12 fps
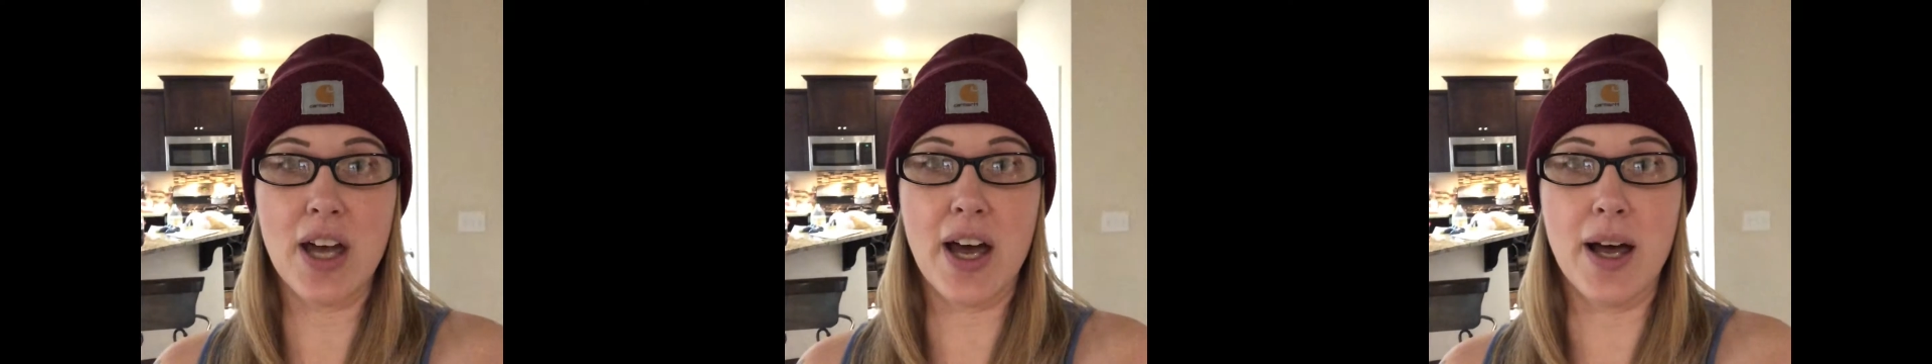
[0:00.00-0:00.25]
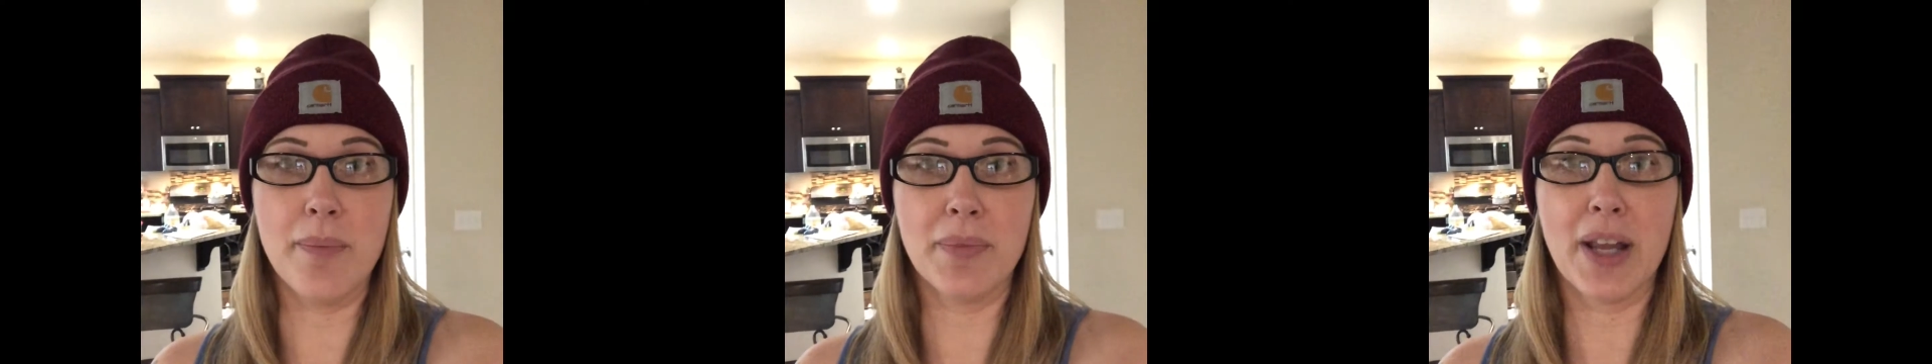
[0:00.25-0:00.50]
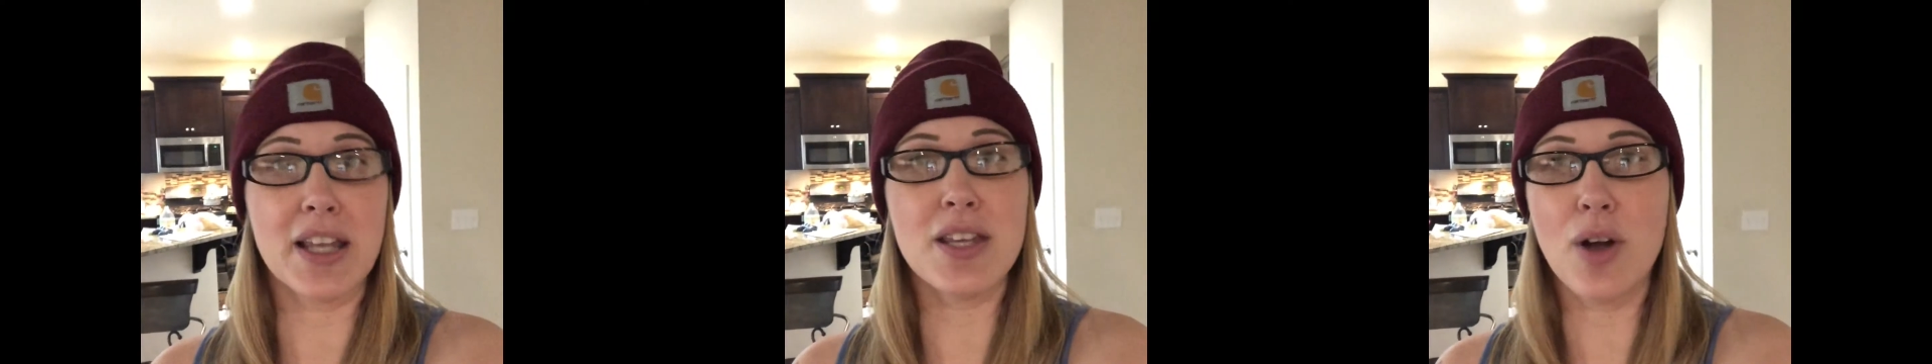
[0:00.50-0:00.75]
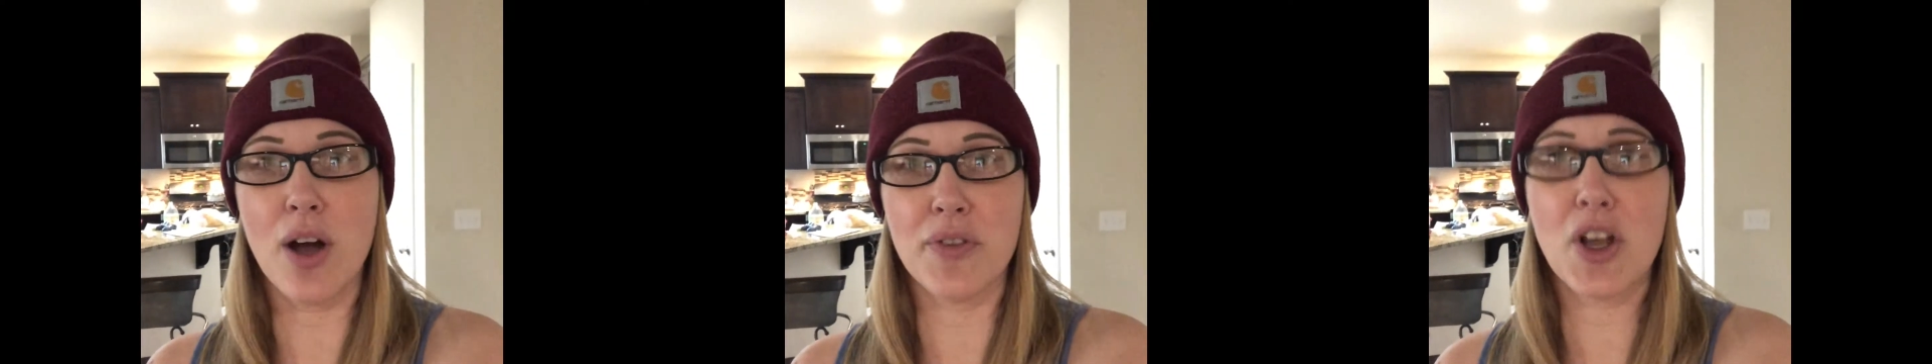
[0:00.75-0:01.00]
Um, like,
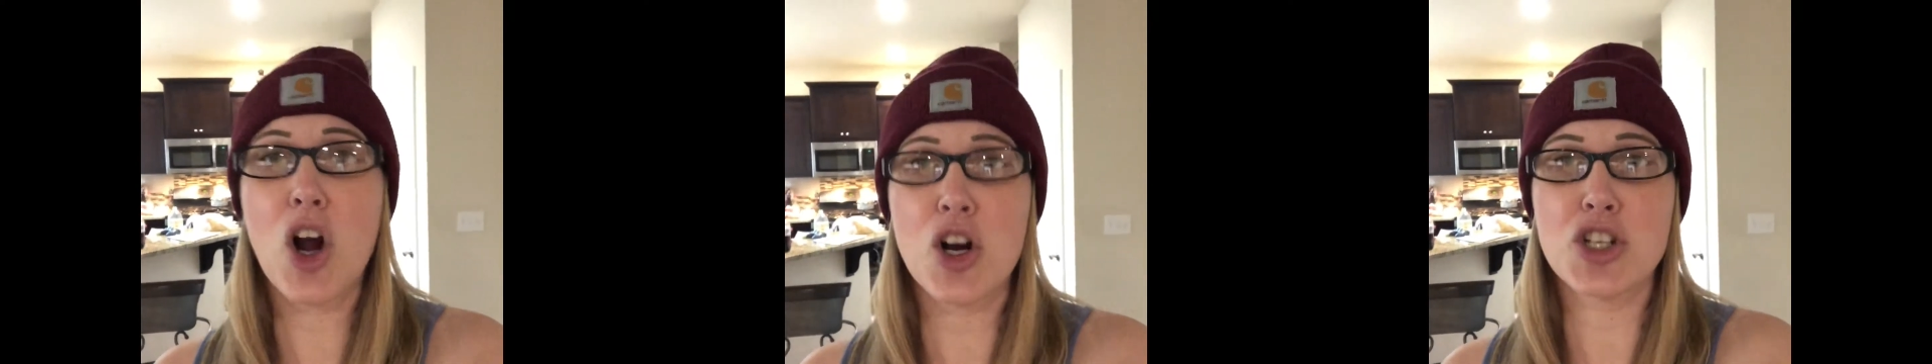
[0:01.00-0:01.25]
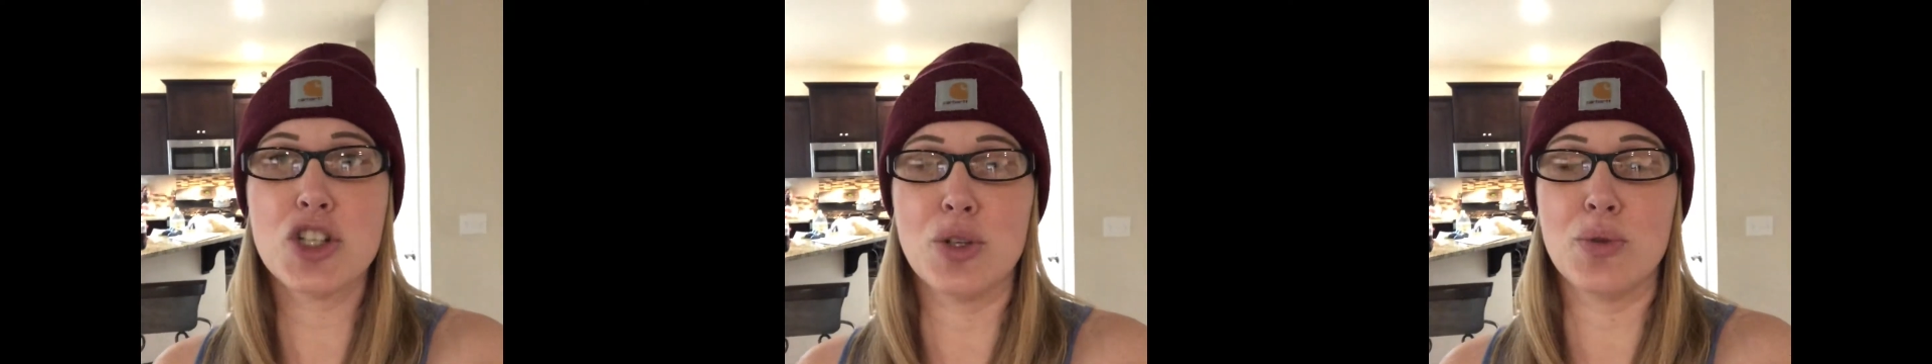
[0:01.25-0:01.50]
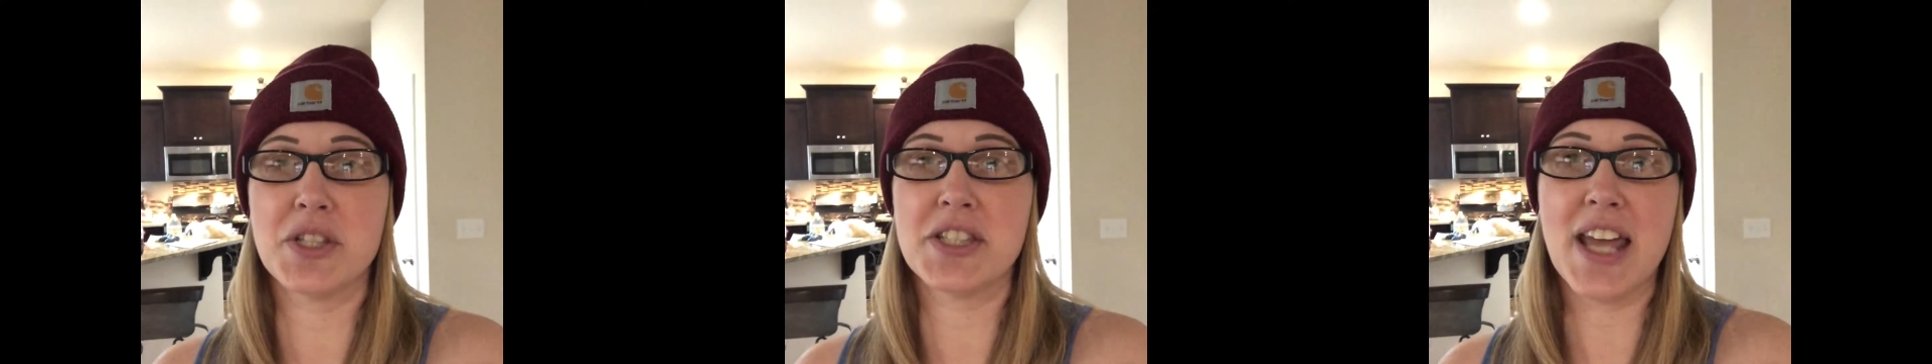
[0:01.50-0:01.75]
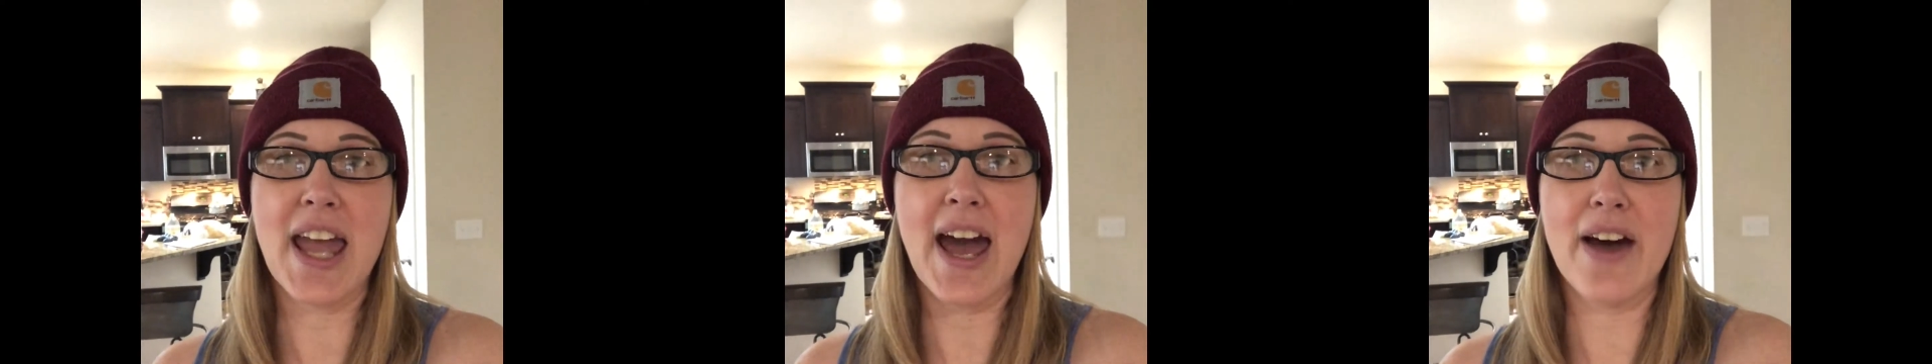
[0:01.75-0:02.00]
you know how the cartoons
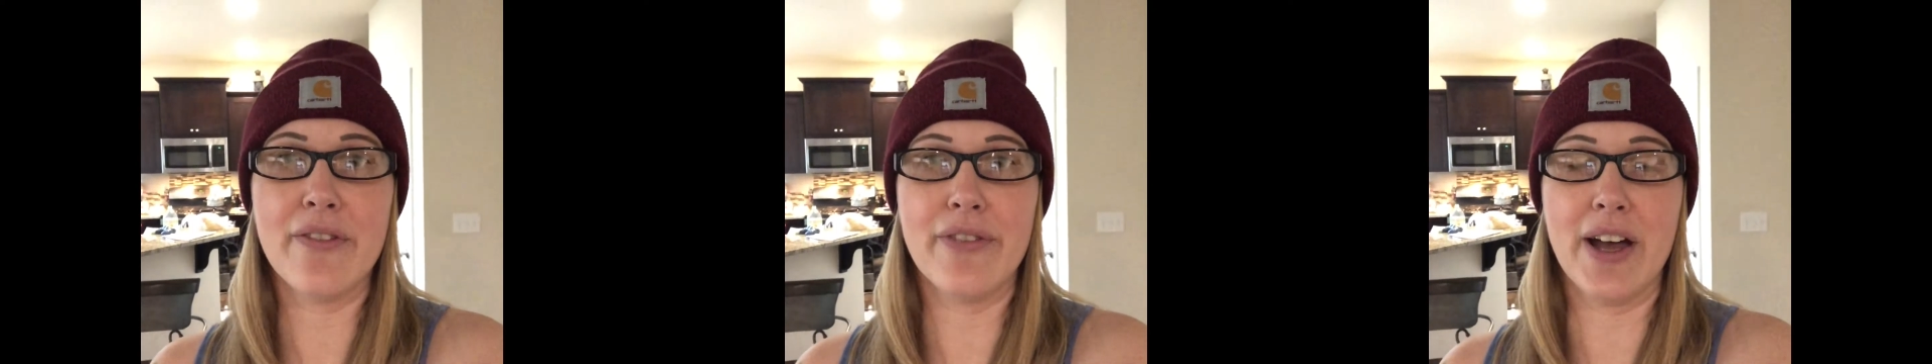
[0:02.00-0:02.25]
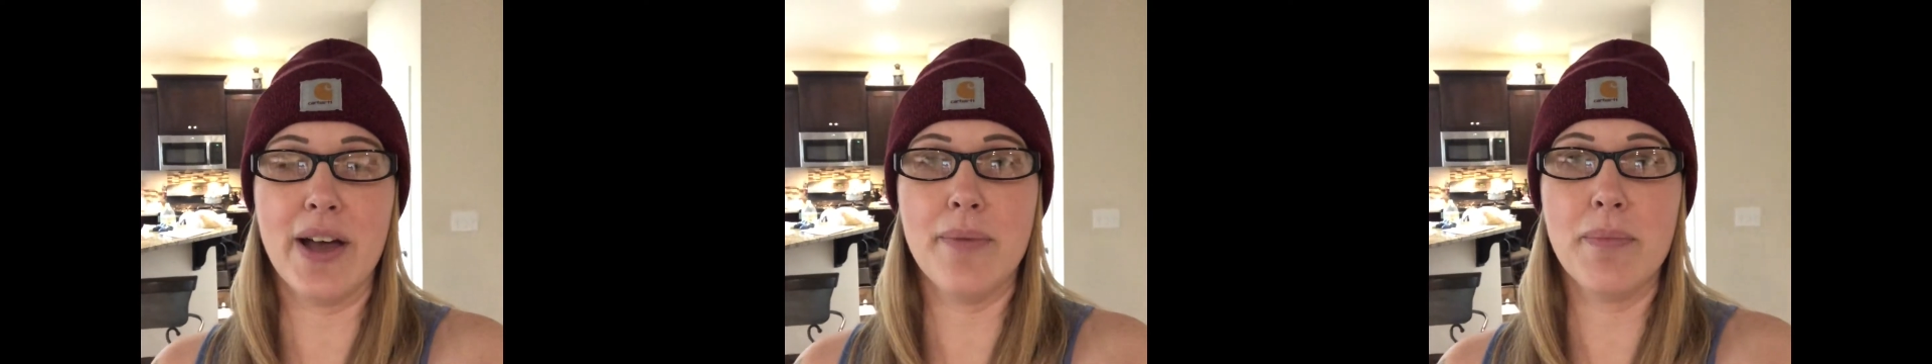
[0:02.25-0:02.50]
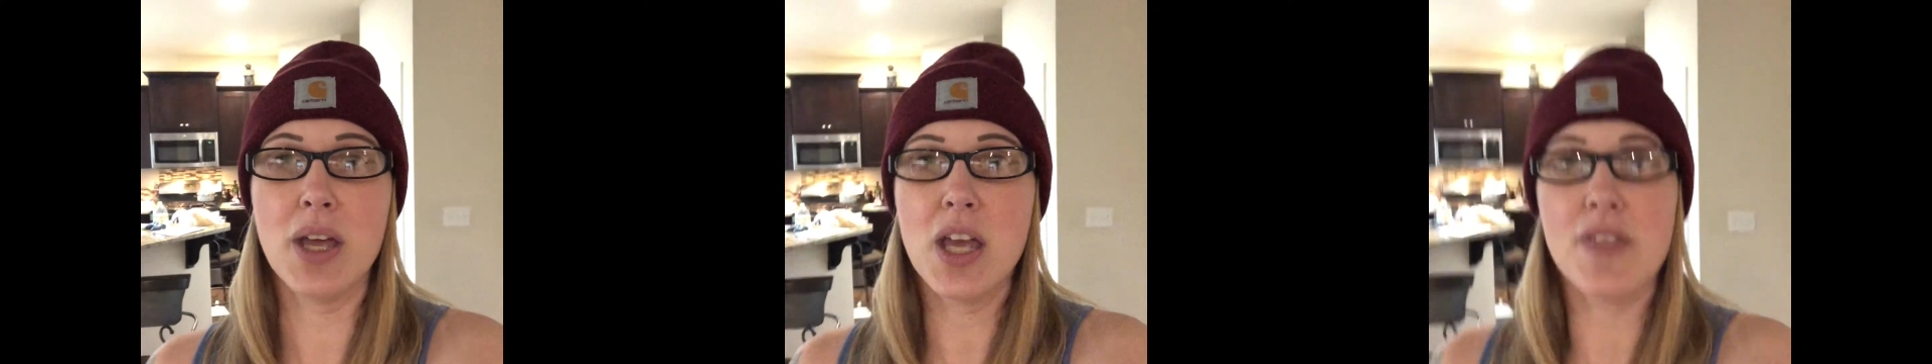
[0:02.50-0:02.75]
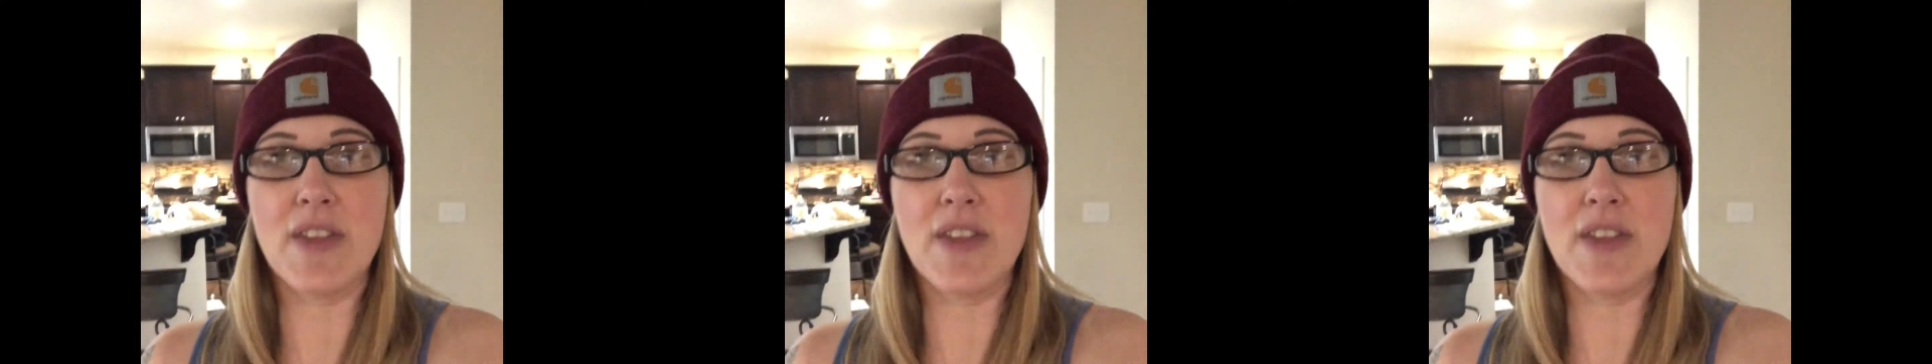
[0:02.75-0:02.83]
they have um,